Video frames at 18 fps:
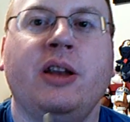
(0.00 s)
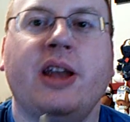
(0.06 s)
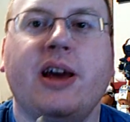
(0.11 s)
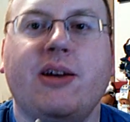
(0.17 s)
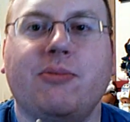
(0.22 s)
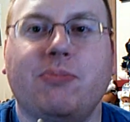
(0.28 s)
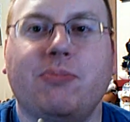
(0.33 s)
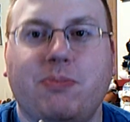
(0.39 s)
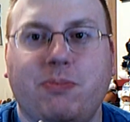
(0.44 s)

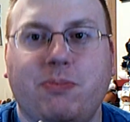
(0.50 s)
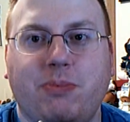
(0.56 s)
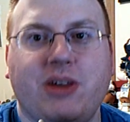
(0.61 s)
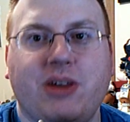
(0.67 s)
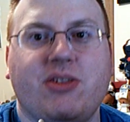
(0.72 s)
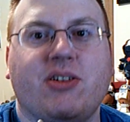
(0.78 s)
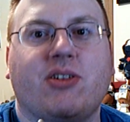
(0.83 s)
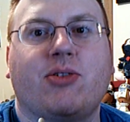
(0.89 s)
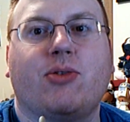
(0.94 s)
Now,
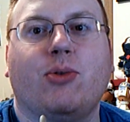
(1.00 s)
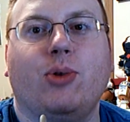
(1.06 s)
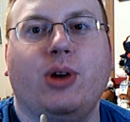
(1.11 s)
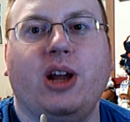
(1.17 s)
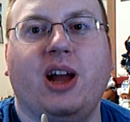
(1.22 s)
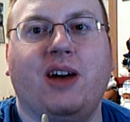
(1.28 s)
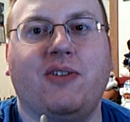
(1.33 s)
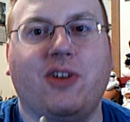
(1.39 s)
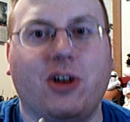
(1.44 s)
basic
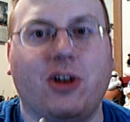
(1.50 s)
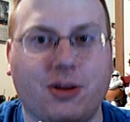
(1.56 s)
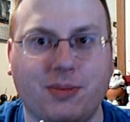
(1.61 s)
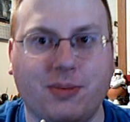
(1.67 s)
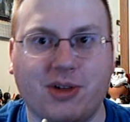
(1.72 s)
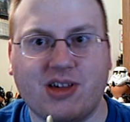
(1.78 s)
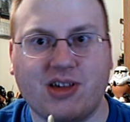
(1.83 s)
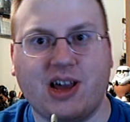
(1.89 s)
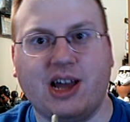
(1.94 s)
story of
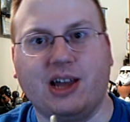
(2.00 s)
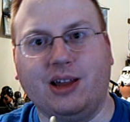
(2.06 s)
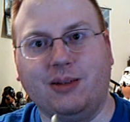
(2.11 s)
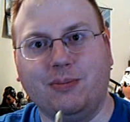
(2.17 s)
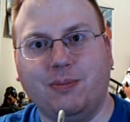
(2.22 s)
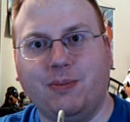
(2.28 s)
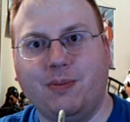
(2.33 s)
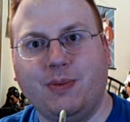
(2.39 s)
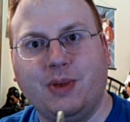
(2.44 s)
Arkham
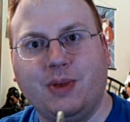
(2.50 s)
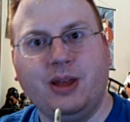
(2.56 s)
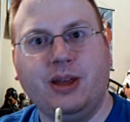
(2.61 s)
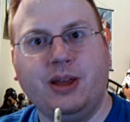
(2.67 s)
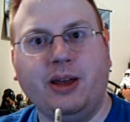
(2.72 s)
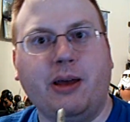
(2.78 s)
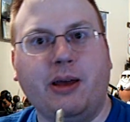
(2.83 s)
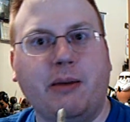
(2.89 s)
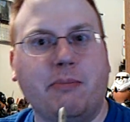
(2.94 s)
Asylum.
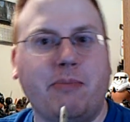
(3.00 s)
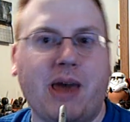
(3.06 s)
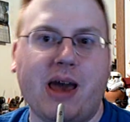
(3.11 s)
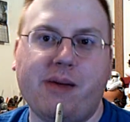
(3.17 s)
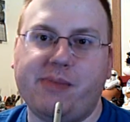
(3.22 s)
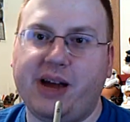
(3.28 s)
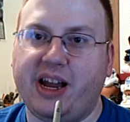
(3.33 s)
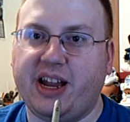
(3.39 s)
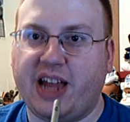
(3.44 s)

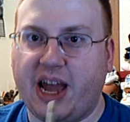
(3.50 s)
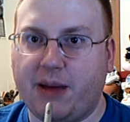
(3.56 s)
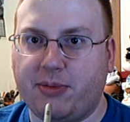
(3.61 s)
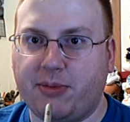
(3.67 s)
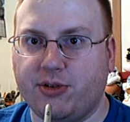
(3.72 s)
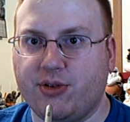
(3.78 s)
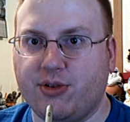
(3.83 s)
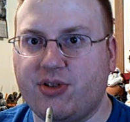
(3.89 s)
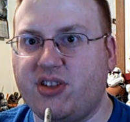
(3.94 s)
Batman
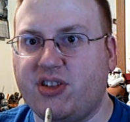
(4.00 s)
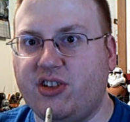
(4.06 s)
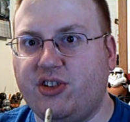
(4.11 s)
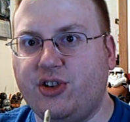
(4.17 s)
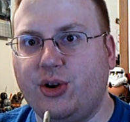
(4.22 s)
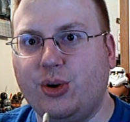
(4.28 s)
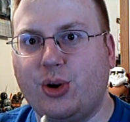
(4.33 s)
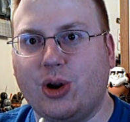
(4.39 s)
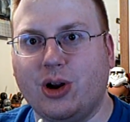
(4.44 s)
captures the
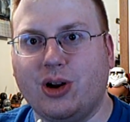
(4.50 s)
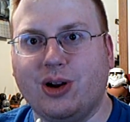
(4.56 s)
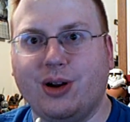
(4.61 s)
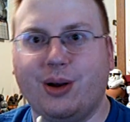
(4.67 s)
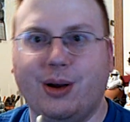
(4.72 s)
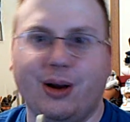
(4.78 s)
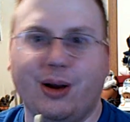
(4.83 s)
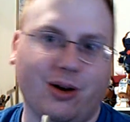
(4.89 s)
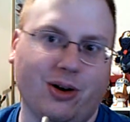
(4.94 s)
Joker
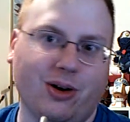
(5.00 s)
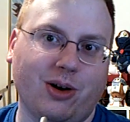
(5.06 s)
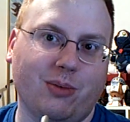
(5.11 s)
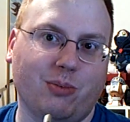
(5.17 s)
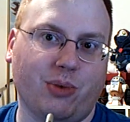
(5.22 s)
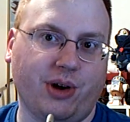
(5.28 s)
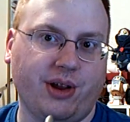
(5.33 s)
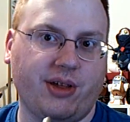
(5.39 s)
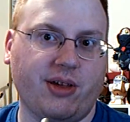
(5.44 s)

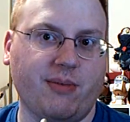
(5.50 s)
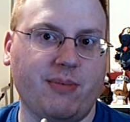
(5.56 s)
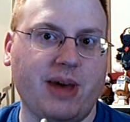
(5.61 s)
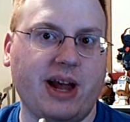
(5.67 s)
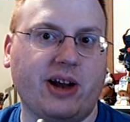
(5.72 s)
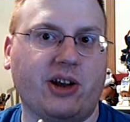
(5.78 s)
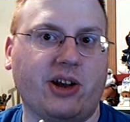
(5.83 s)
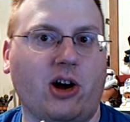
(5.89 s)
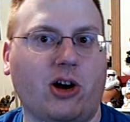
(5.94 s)
and brings him
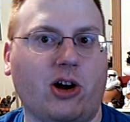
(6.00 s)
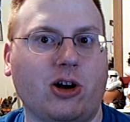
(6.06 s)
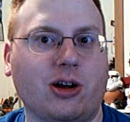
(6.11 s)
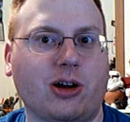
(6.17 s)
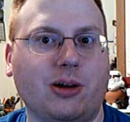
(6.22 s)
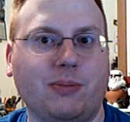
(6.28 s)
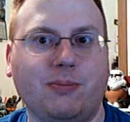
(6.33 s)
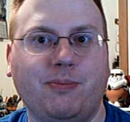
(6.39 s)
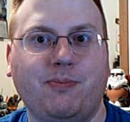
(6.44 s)
back to
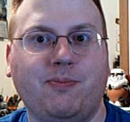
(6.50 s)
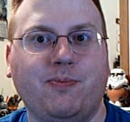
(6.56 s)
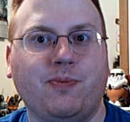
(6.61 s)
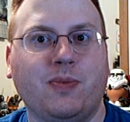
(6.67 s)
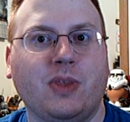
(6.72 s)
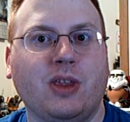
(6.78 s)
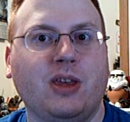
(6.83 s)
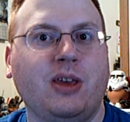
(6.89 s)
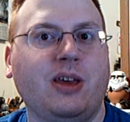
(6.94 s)
Arkham.
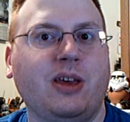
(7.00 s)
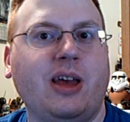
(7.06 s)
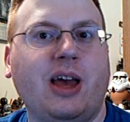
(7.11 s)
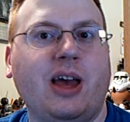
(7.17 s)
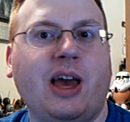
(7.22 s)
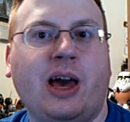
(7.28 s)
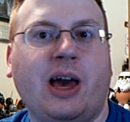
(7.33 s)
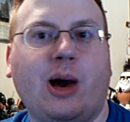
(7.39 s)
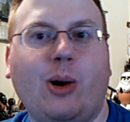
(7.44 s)

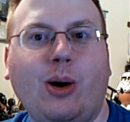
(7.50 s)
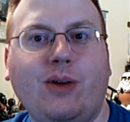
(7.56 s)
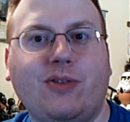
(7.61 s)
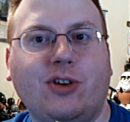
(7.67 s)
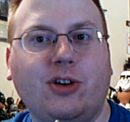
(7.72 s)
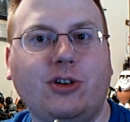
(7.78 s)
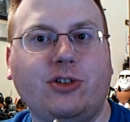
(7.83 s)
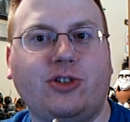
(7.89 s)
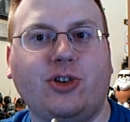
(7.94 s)

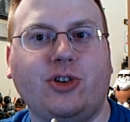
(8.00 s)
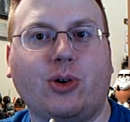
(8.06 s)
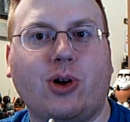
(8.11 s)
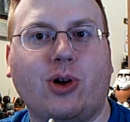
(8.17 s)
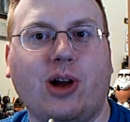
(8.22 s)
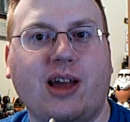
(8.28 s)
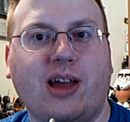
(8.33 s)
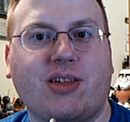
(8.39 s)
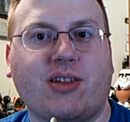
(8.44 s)
However,
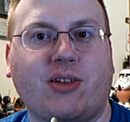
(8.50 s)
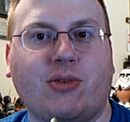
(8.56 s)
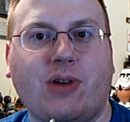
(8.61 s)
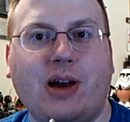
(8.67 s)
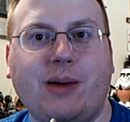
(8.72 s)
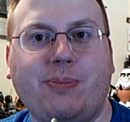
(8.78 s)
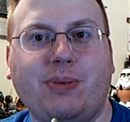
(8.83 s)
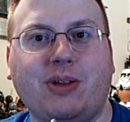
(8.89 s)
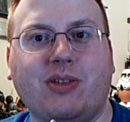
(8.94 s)
Joker has a
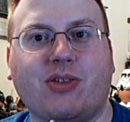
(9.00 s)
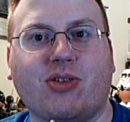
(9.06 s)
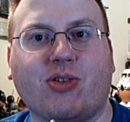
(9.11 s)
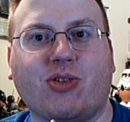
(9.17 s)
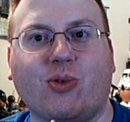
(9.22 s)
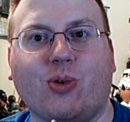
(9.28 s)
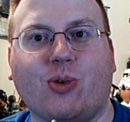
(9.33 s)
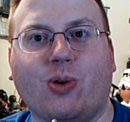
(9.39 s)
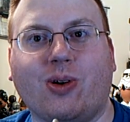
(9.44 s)
trap in
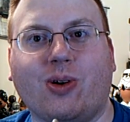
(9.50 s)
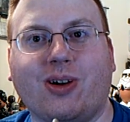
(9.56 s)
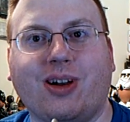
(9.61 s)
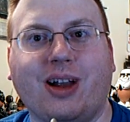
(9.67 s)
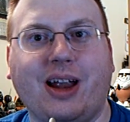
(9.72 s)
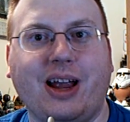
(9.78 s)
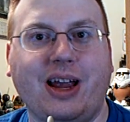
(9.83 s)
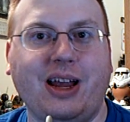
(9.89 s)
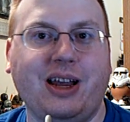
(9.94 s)

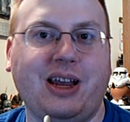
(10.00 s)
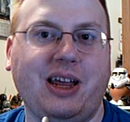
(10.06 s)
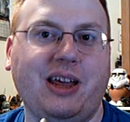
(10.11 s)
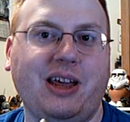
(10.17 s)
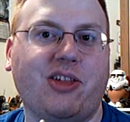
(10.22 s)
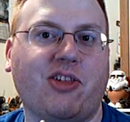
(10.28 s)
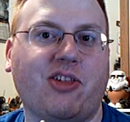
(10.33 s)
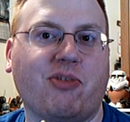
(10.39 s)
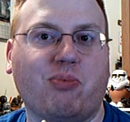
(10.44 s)
store, and
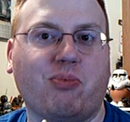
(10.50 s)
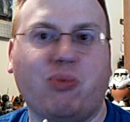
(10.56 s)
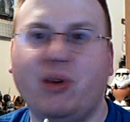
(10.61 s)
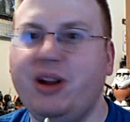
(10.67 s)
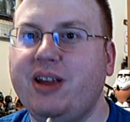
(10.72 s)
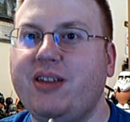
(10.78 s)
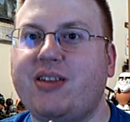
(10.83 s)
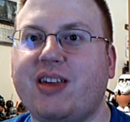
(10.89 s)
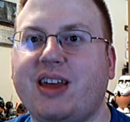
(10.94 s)
he
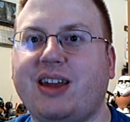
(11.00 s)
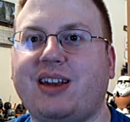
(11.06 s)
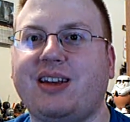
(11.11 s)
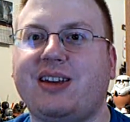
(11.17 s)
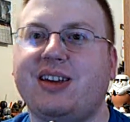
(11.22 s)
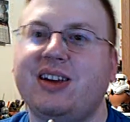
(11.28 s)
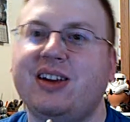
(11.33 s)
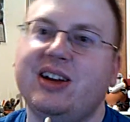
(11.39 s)
springs it,